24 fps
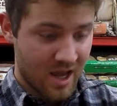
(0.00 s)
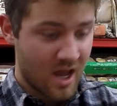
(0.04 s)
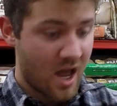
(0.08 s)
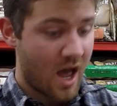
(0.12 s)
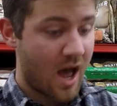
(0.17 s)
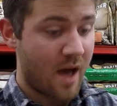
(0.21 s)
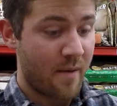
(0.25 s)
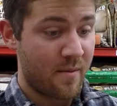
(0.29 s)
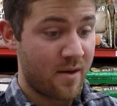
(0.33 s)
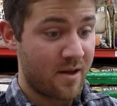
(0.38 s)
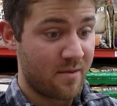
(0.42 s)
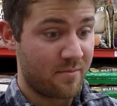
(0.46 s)

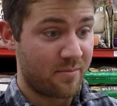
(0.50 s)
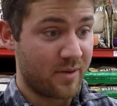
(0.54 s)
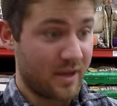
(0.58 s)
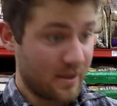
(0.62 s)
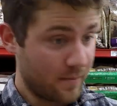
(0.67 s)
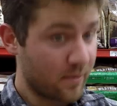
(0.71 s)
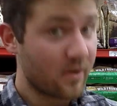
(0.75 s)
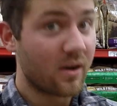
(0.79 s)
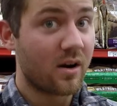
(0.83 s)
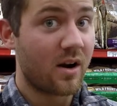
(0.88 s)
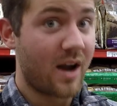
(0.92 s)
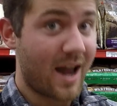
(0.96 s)
I mean,
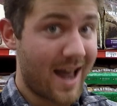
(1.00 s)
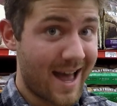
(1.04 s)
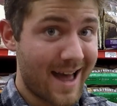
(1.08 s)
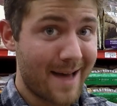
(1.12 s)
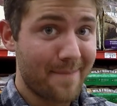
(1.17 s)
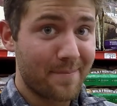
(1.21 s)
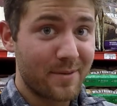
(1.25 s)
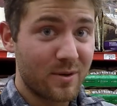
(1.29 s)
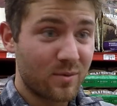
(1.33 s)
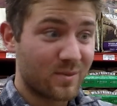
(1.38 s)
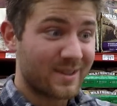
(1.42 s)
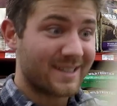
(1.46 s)
people are
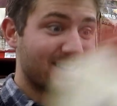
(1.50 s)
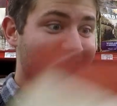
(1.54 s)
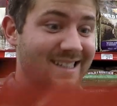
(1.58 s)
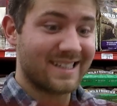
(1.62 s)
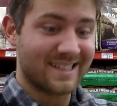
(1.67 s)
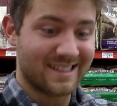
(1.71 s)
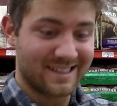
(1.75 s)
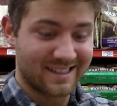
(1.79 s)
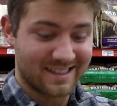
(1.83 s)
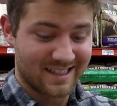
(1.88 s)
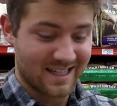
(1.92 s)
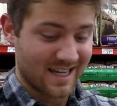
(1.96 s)
happy with
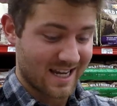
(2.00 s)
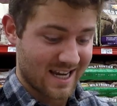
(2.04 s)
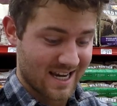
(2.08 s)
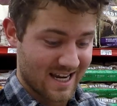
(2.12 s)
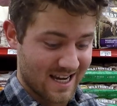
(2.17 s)
this.